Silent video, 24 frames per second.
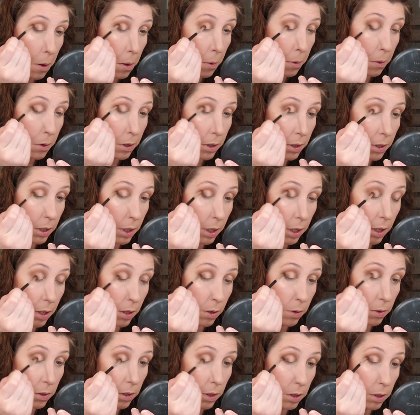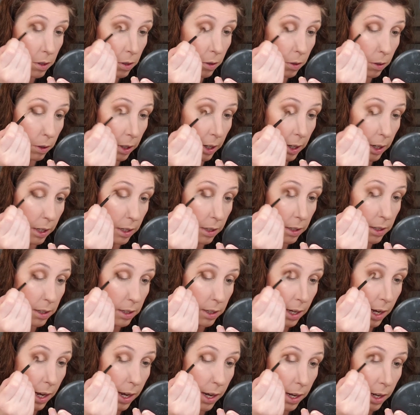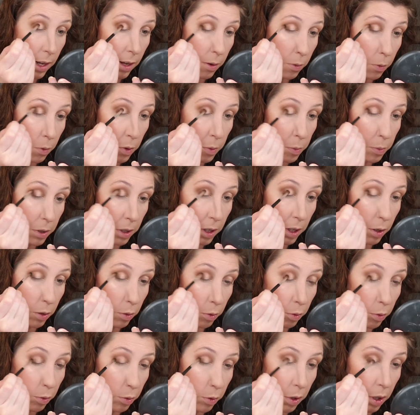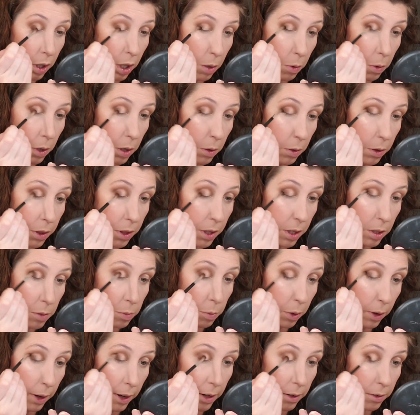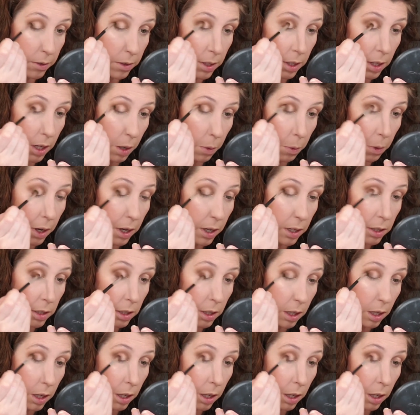we're just going to use this green instead. It will blend really well with these browns anyways.